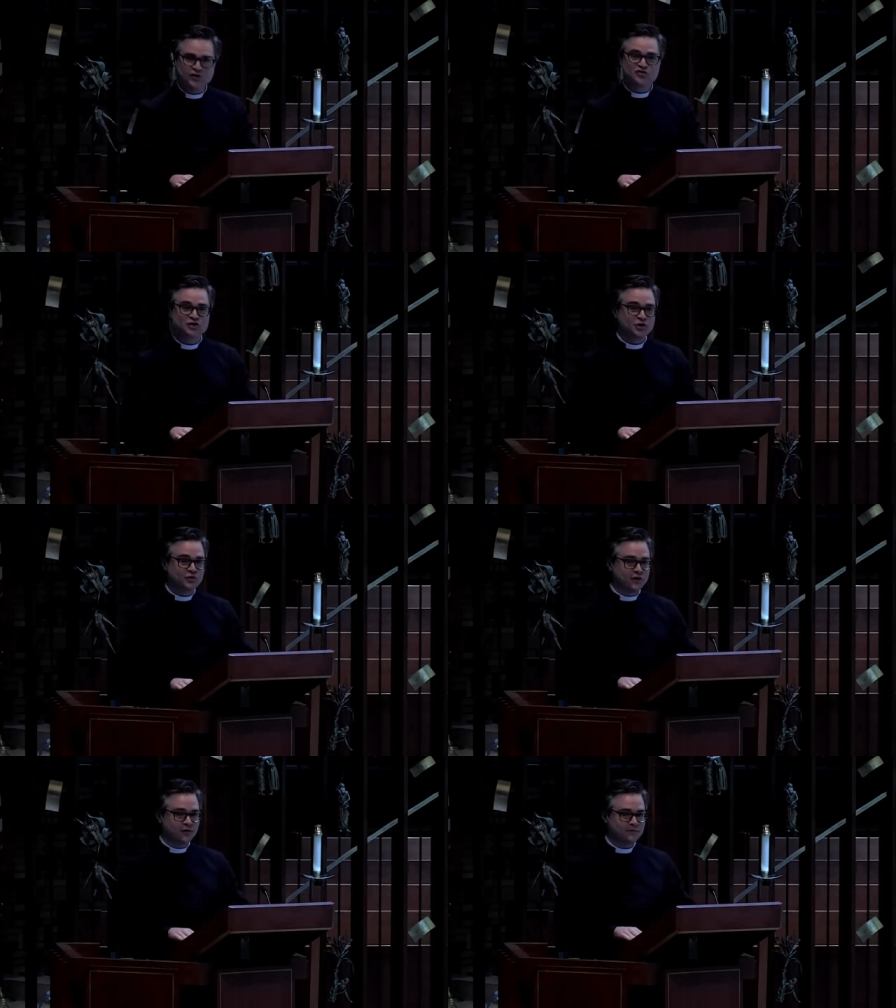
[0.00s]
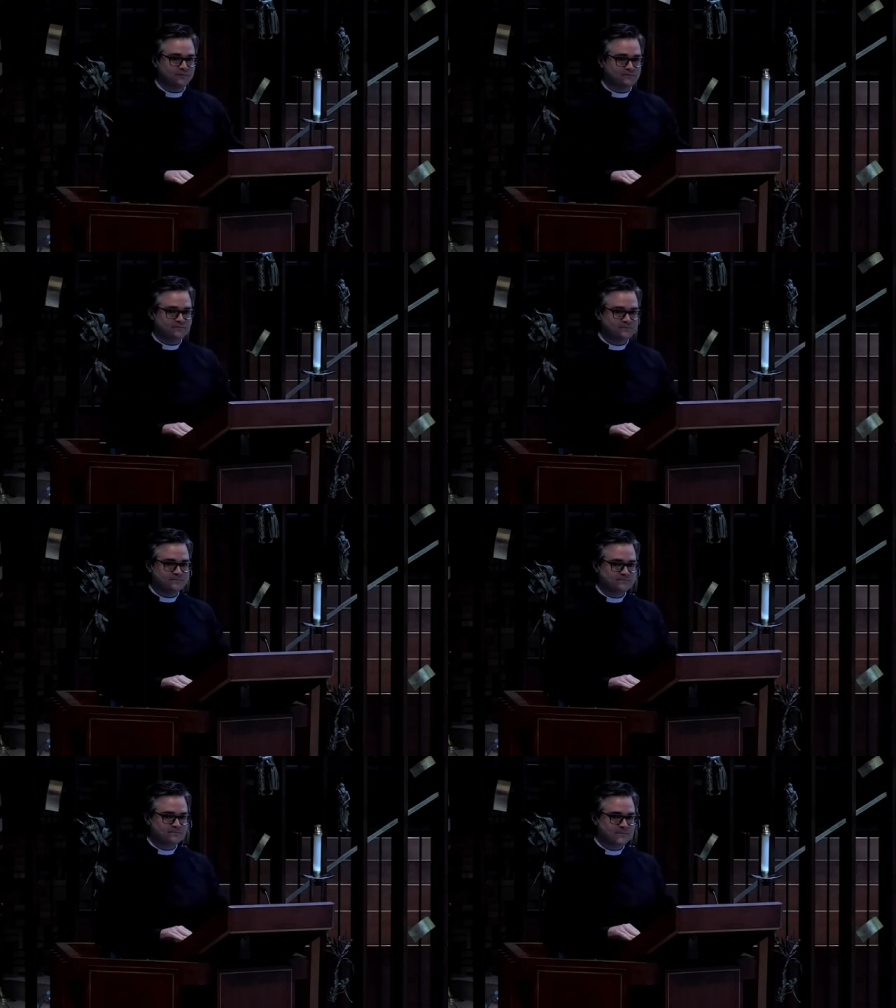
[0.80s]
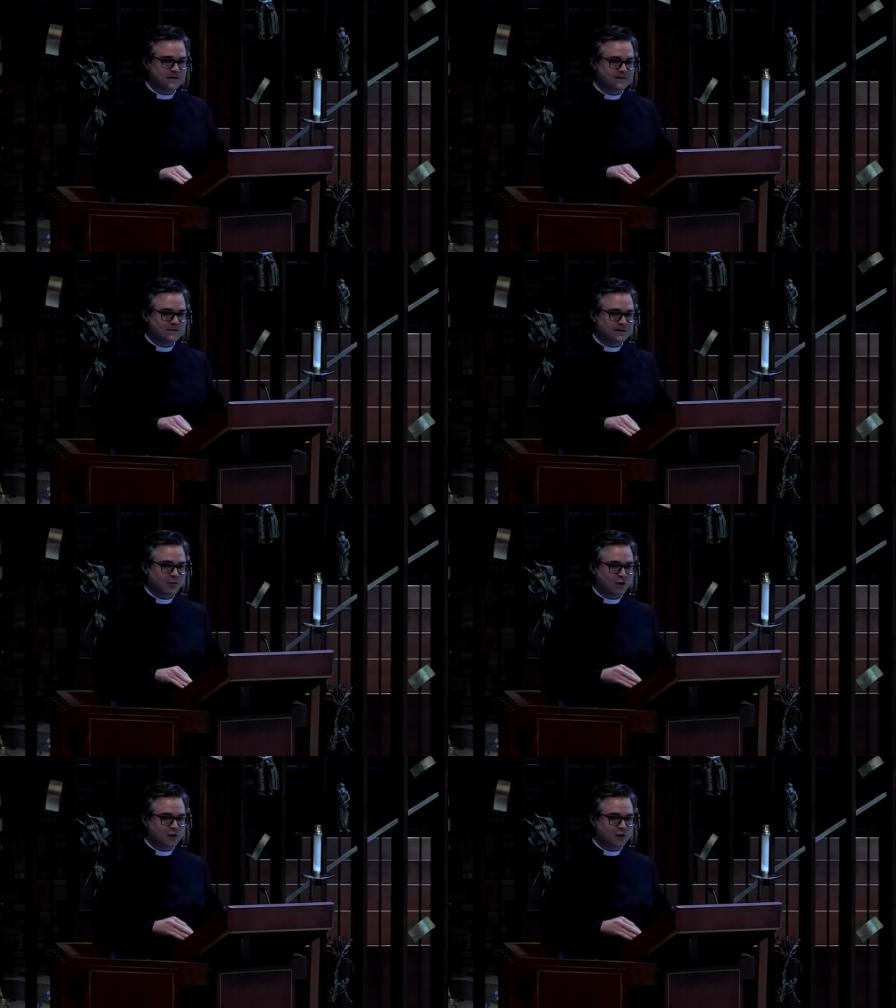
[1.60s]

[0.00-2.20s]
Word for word: concerned, though, that